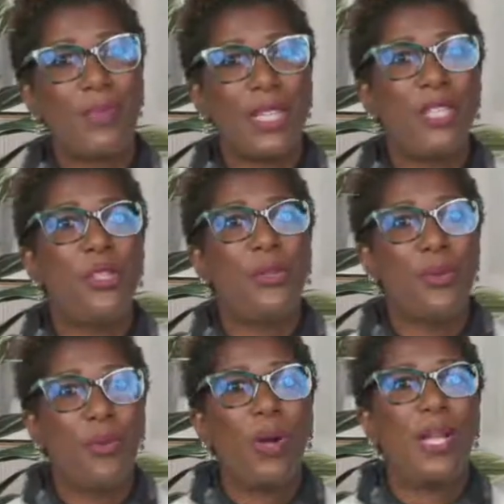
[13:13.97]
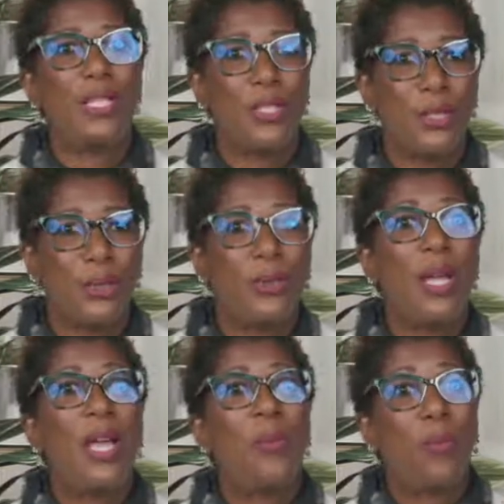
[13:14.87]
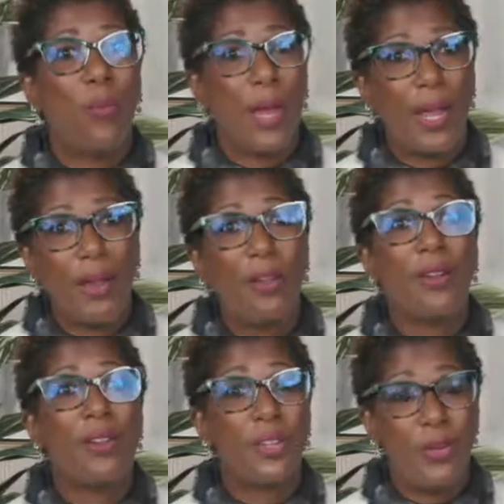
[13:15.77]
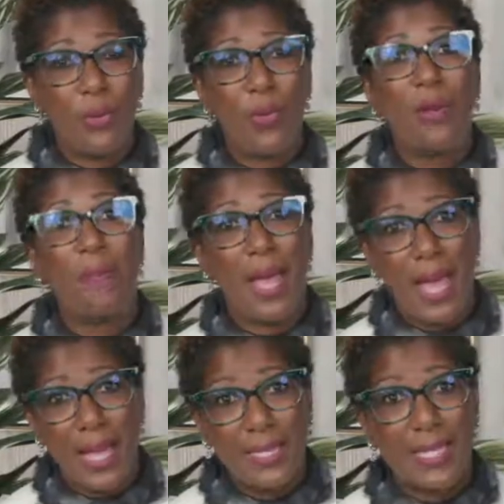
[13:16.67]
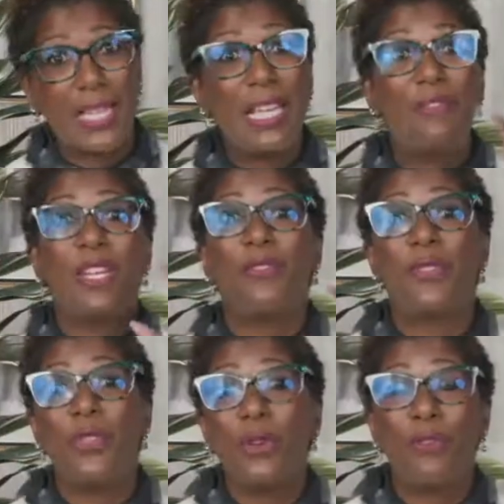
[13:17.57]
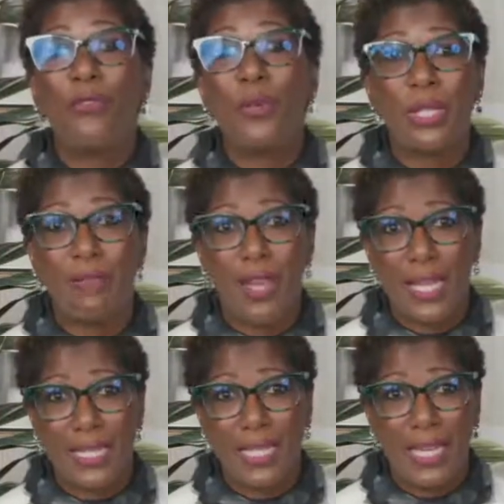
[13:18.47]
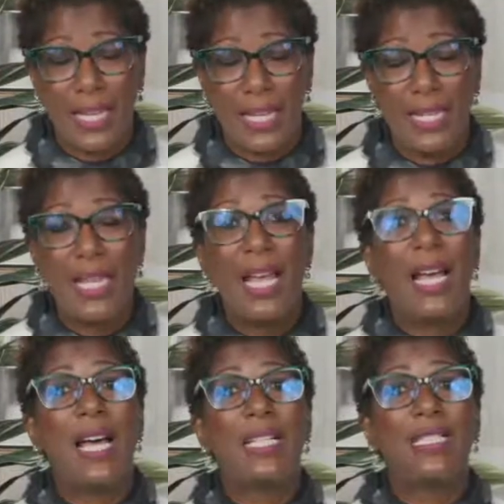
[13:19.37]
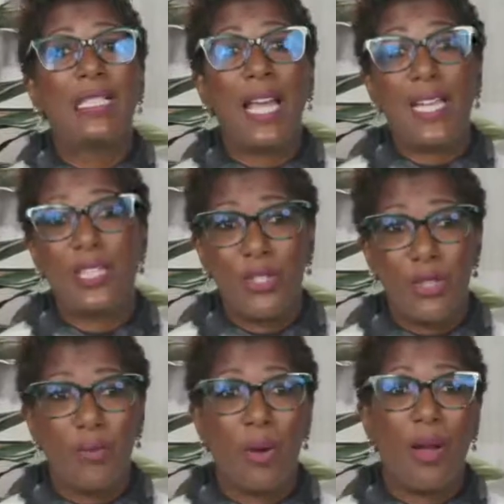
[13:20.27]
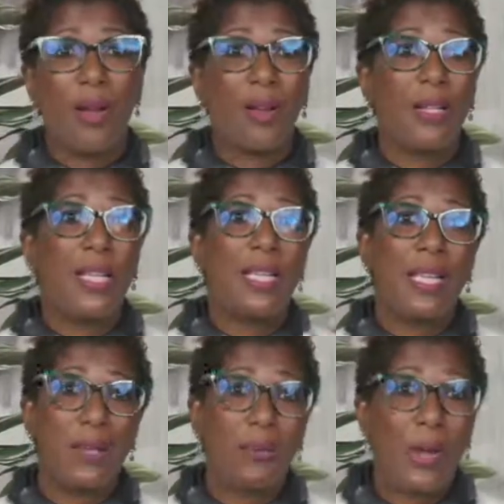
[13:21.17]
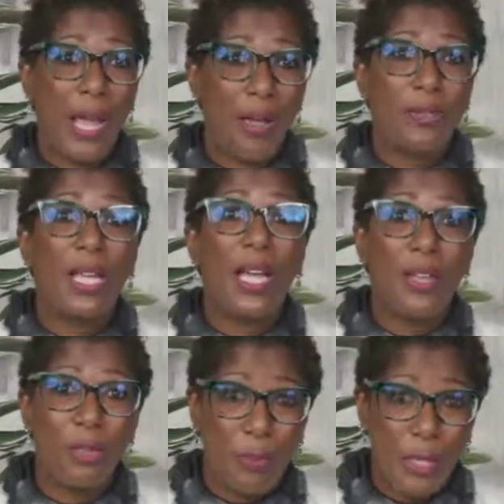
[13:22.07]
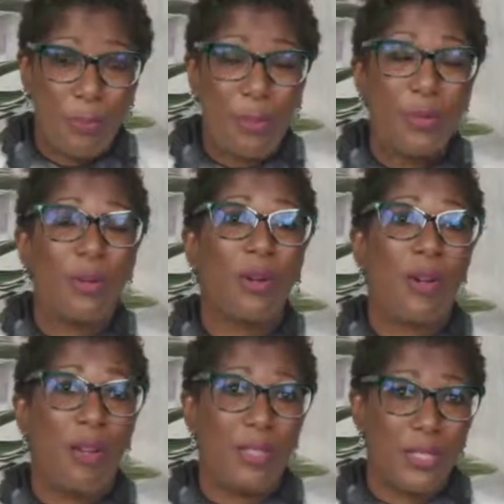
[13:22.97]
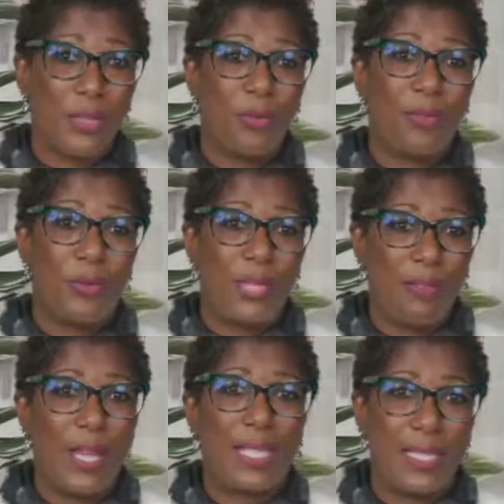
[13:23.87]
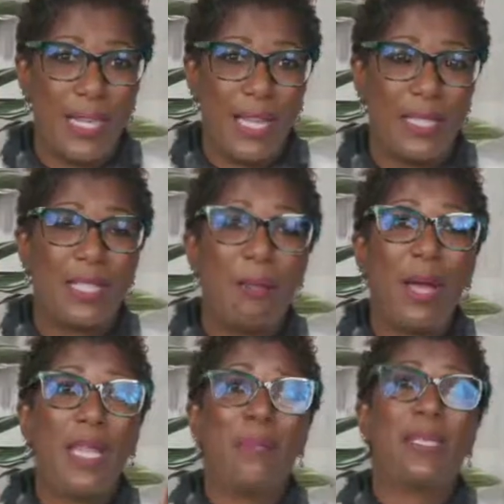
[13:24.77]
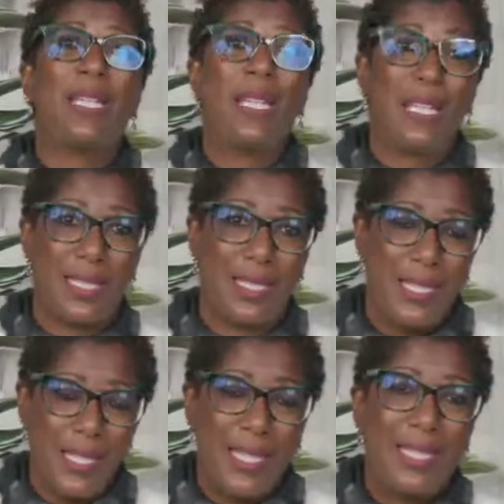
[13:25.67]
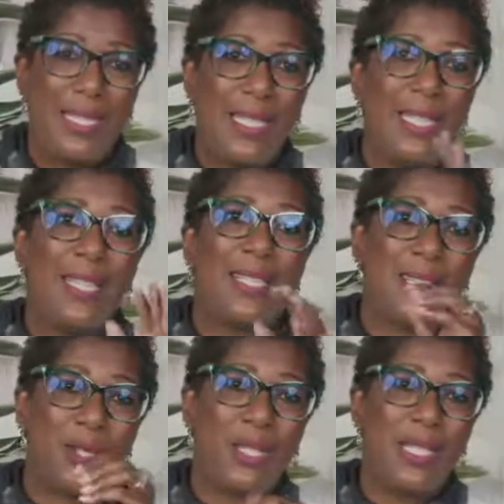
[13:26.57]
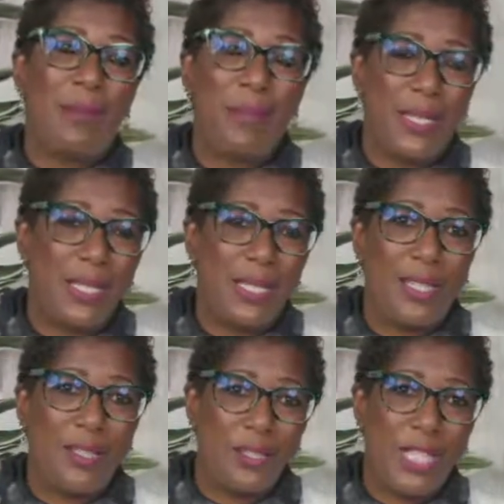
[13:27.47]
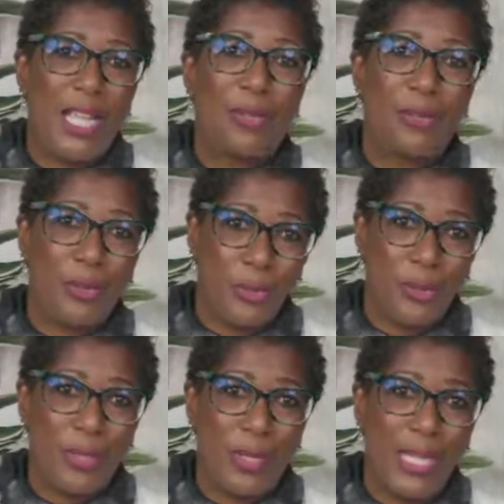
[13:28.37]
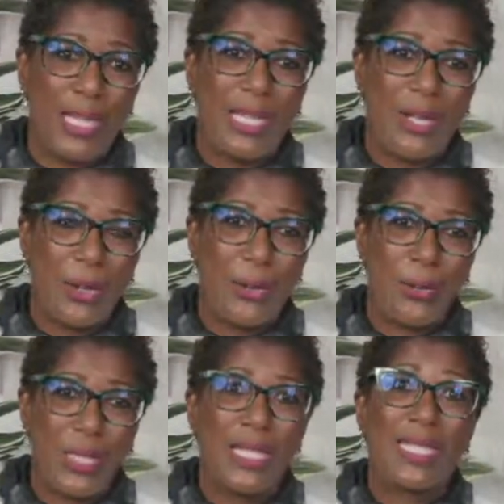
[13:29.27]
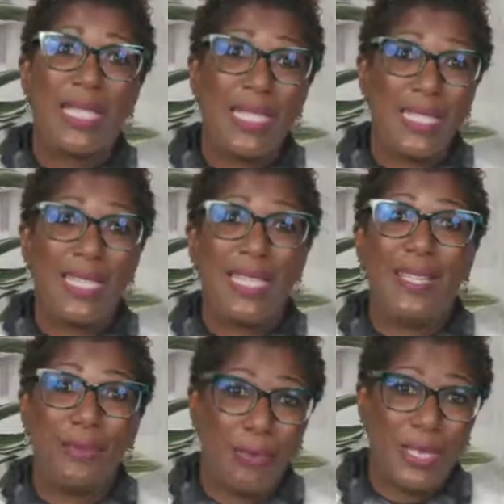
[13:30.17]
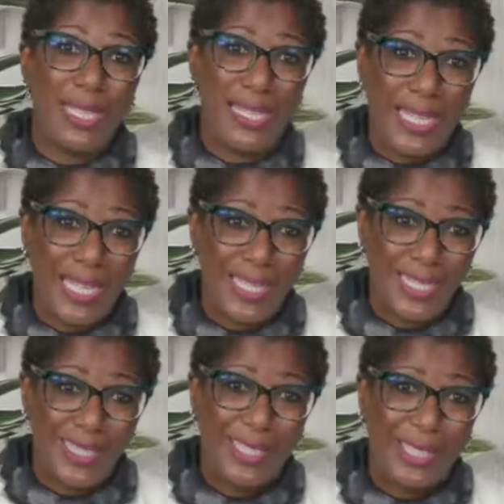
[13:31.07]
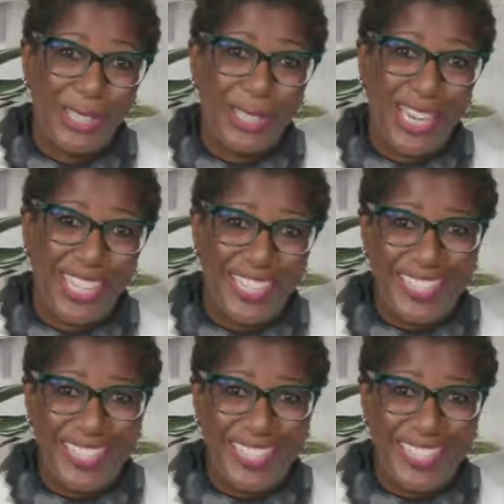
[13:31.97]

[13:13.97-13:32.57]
you want to wear your mask even if you're fully vaccinated, unless you are around other people who are also fully vaccinated. Somebody please send this little snippet to Senator Ted Cruz so he can know what the CDC really says. All right.